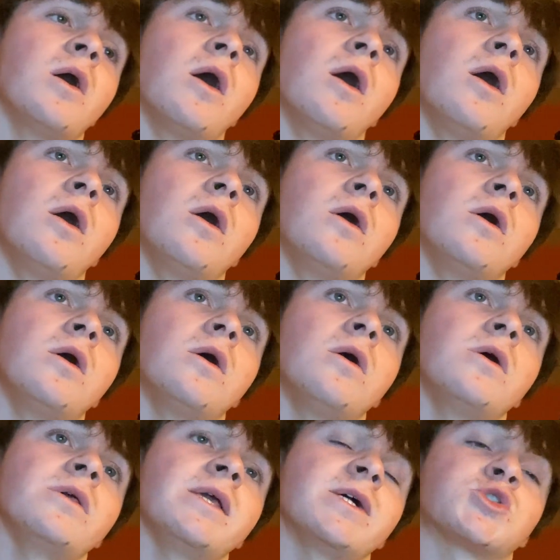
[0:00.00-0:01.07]

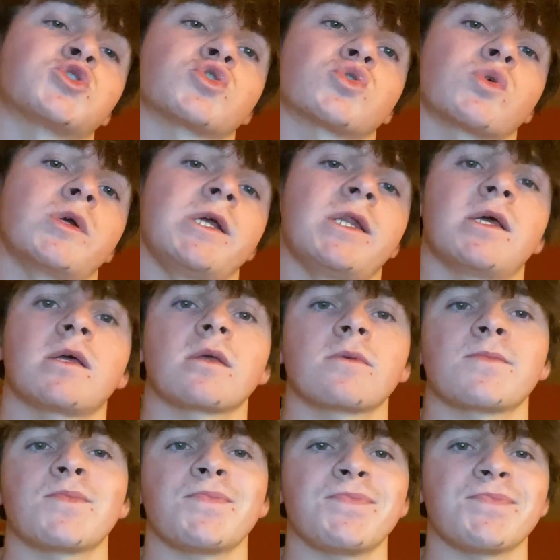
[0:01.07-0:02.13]
Uh, yeah, trading.